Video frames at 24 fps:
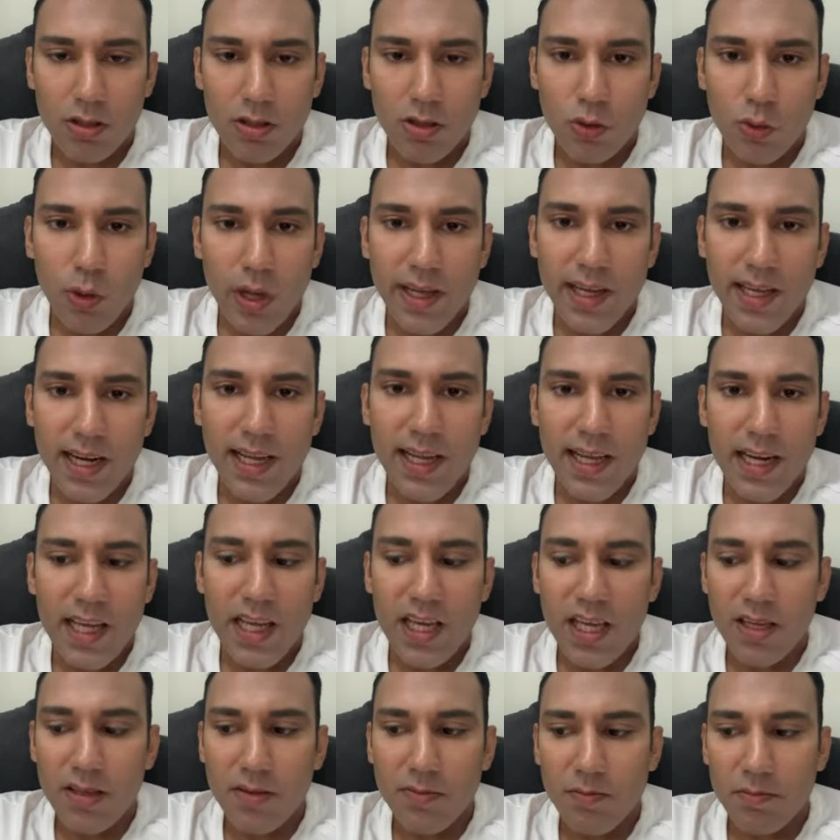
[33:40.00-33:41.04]
Quite
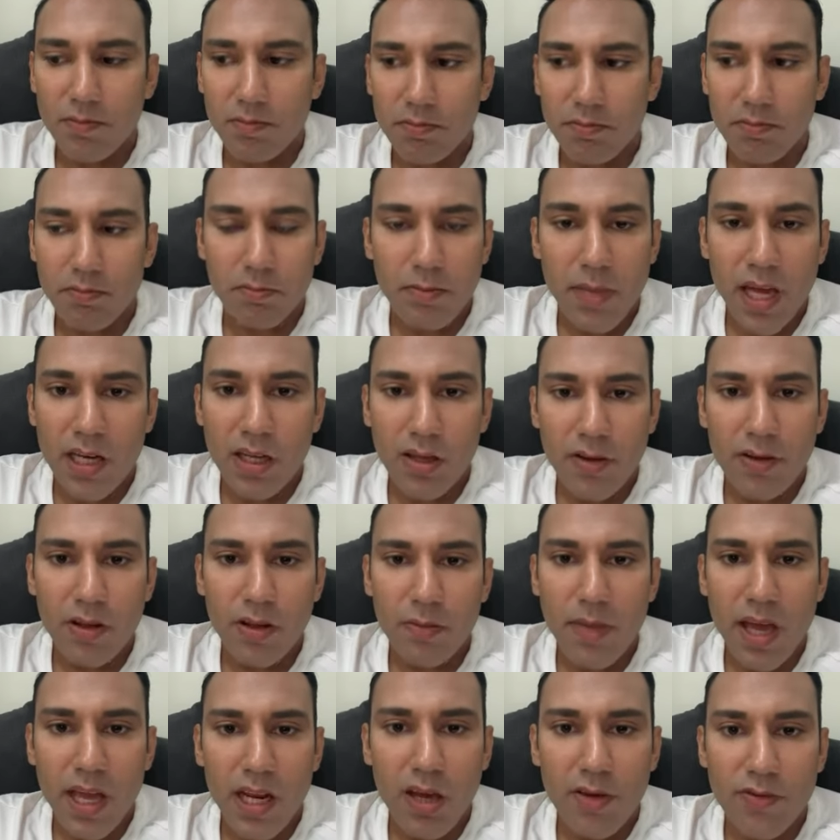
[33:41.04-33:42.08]
clearly, many,
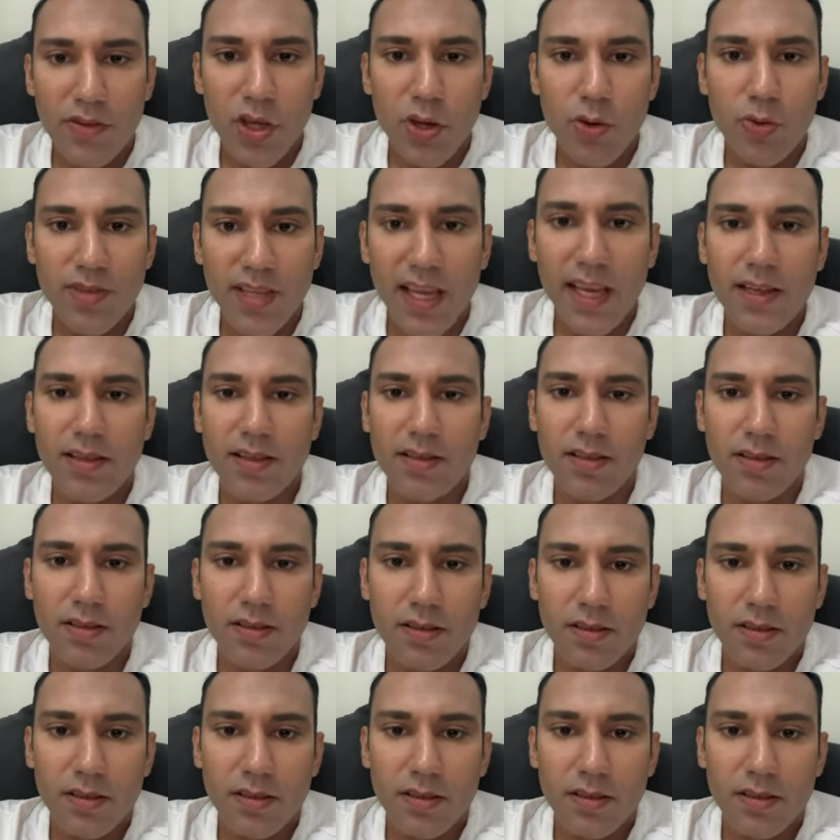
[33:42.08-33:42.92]
many of you did.